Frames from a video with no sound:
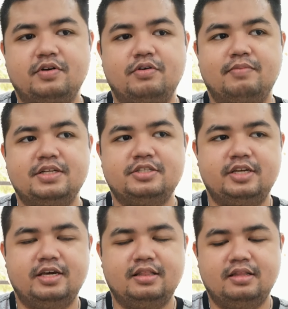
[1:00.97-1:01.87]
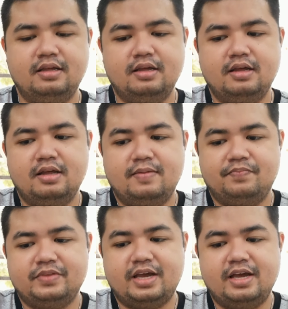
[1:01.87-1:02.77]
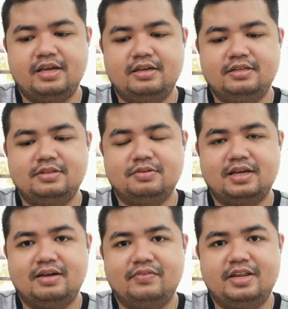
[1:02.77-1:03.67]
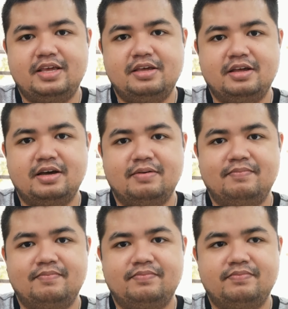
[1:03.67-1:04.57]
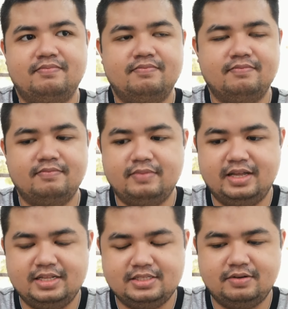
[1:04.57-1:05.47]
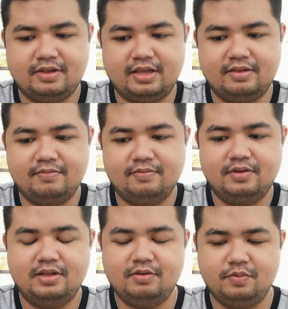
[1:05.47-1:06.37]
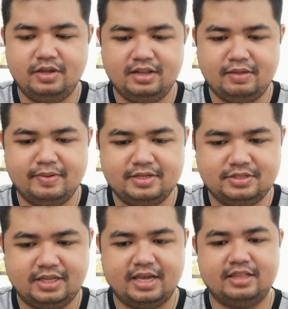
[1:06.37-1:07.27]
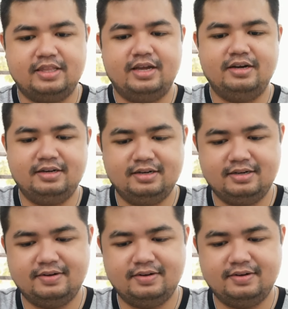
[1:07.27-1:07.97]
not grown much yet, I don't have any income, but it's okay. We'll eventually get there.